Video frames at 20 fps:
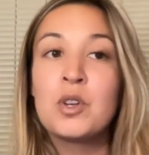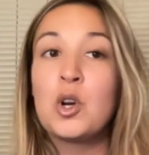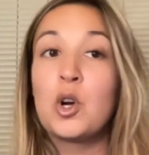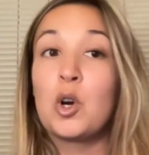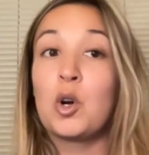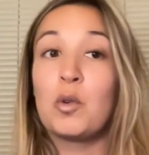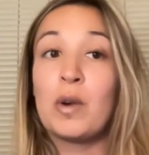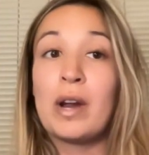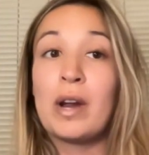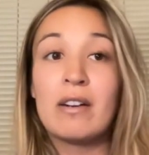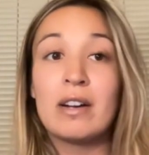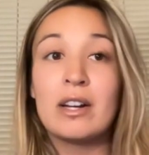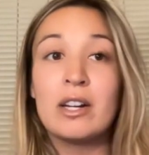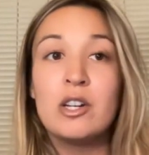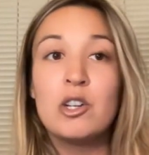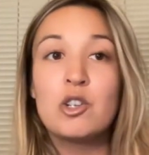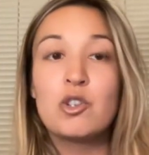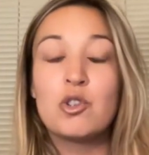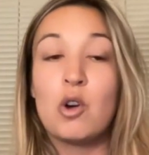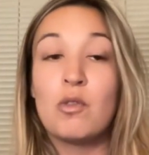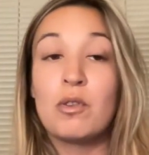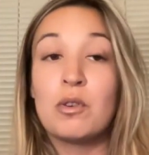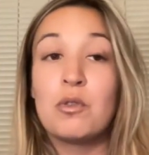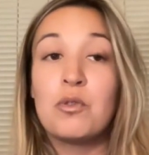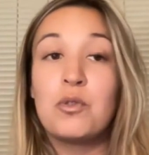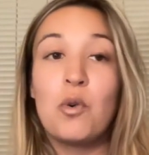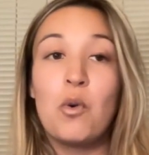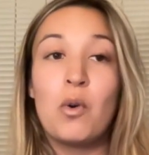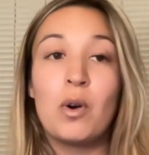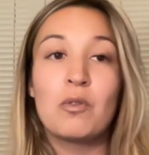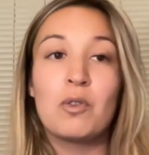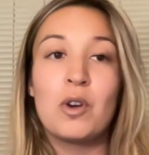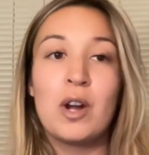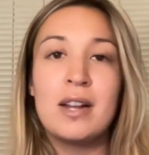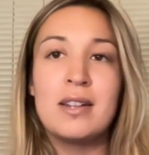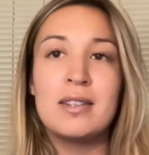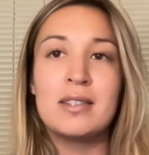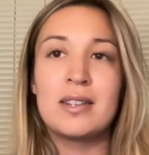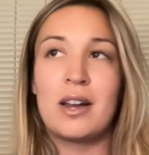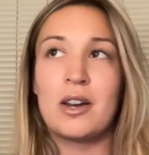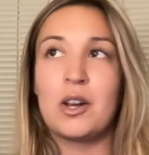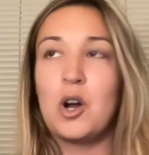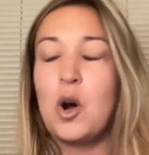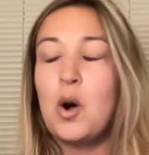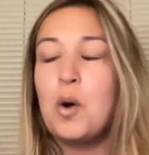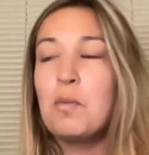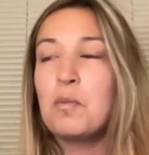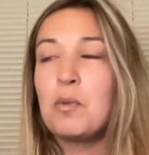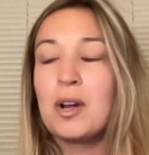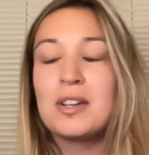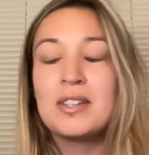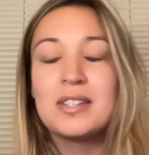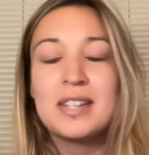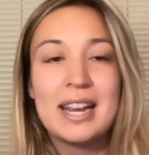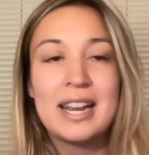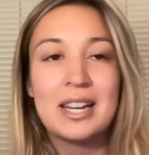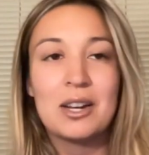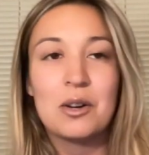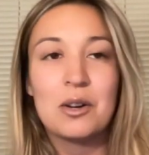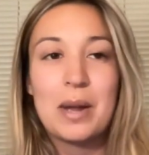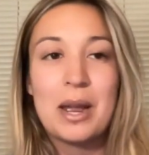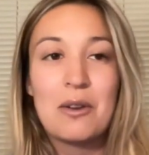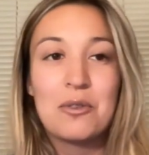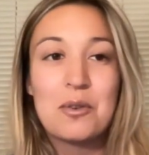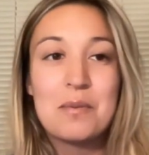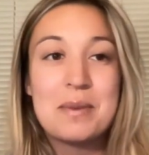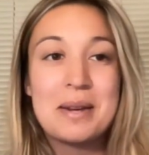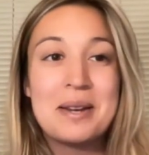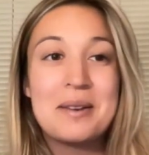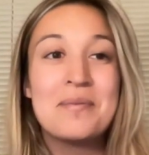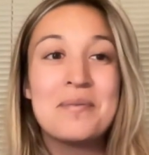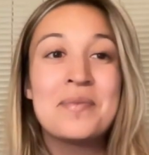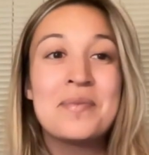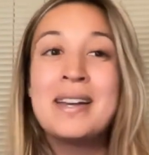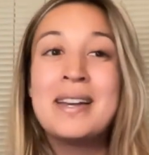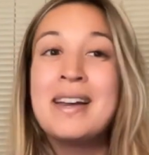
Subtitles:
Herrera drove in 4 runs, got a home run taken away from him,